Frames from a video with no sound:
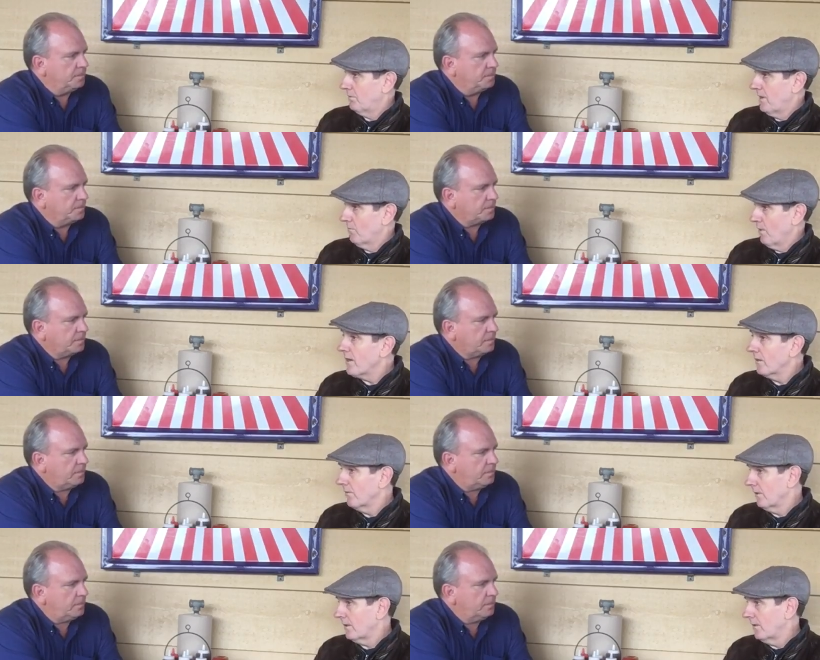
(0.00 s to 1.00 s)
Speaker 1: played
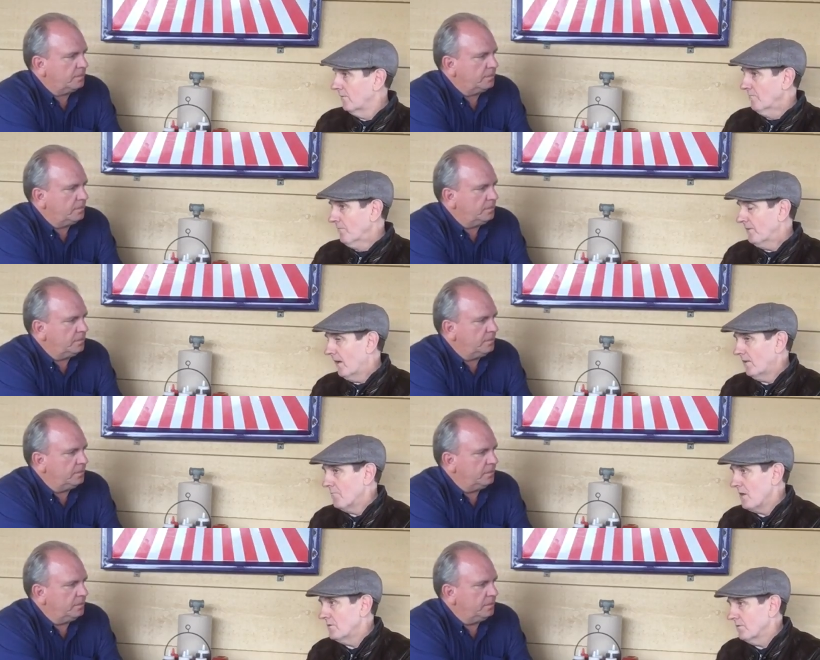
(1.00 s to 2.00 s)
regularly on the
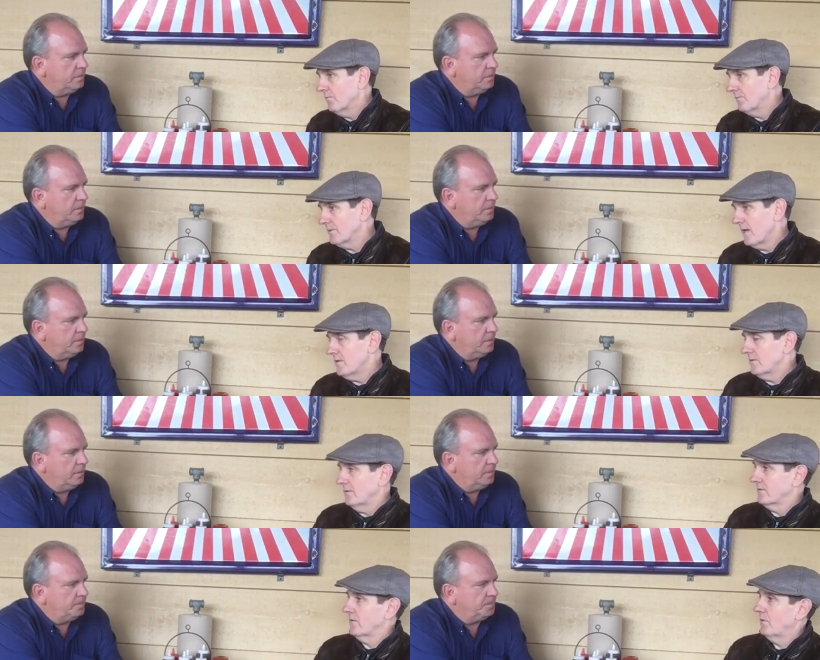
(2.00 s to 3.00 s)
major
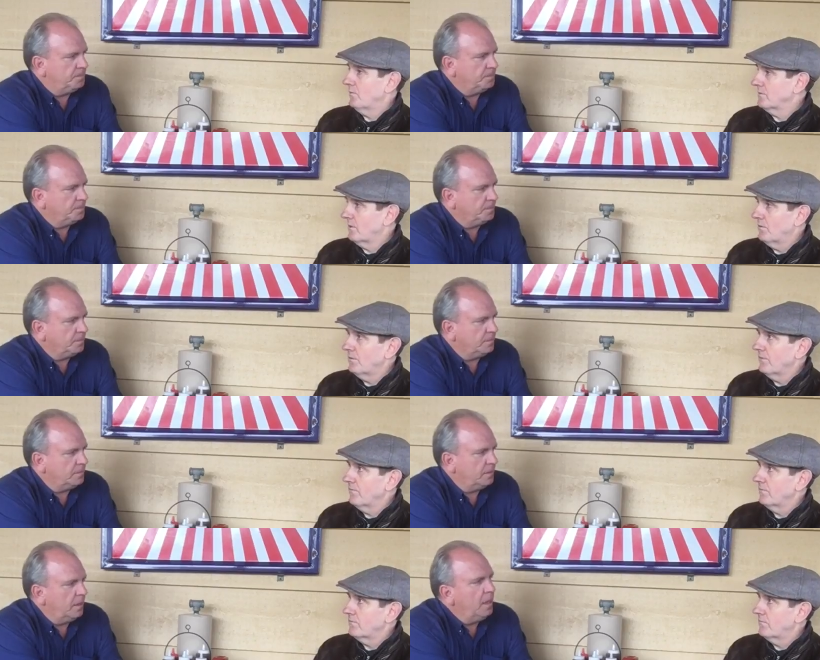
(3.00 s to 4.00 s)
stations, so it was a whole
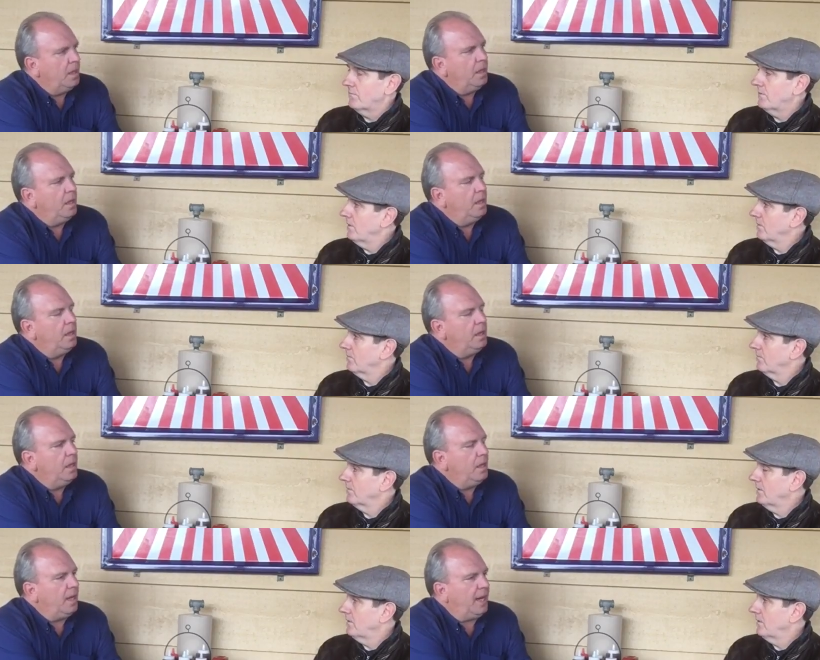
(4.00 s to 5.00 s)
different deal.
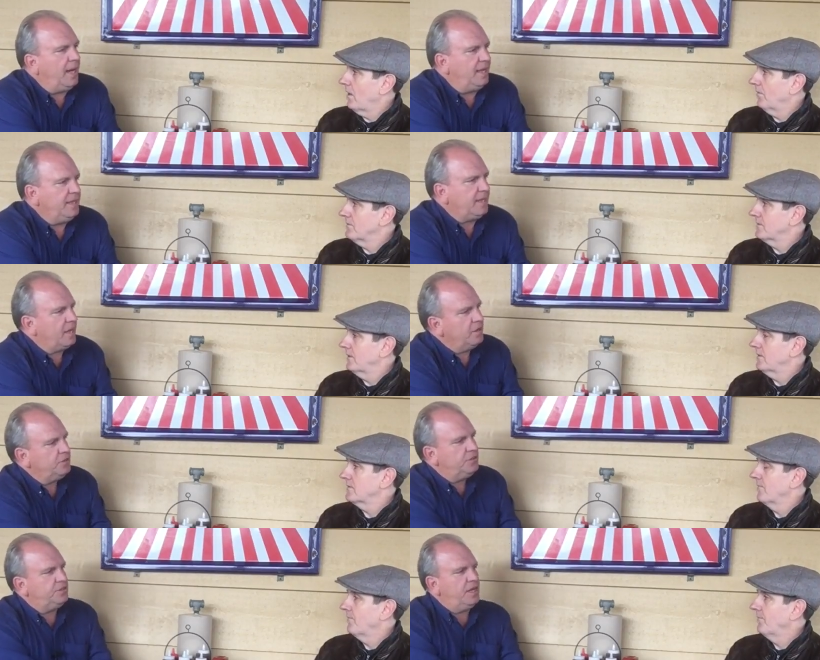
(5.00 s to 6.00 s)
I think cities. I
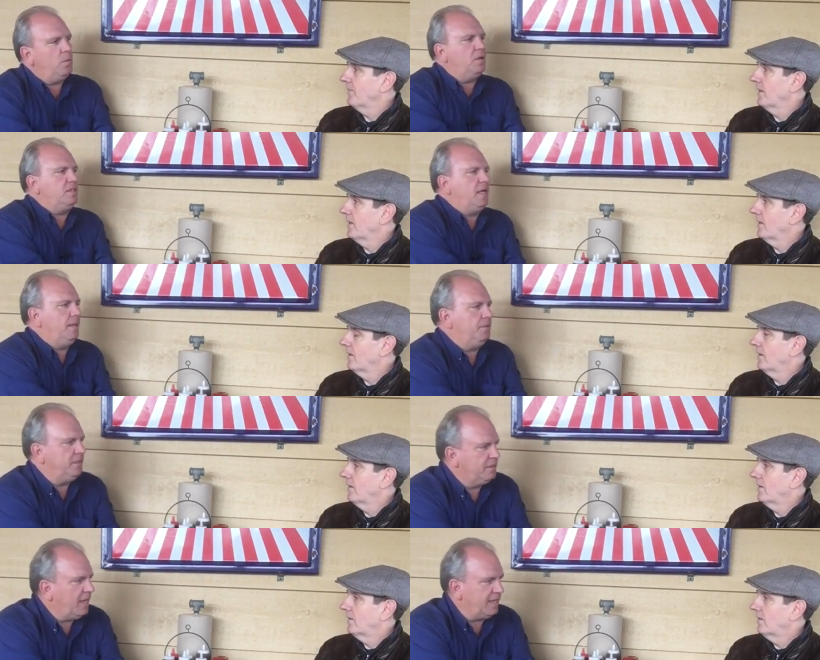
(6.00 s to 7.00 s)
heard
Speaker 2: you say one time
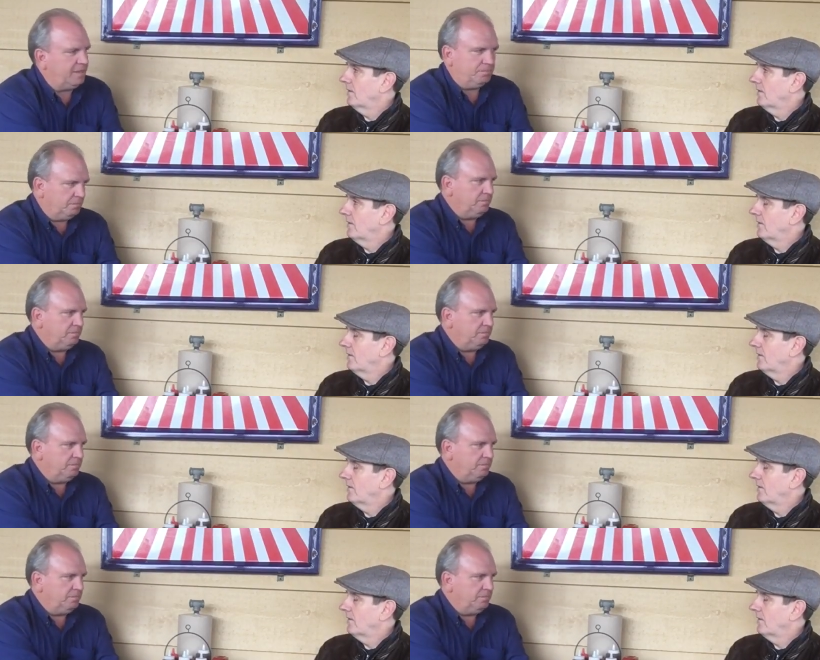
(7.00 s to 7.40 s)
that kind of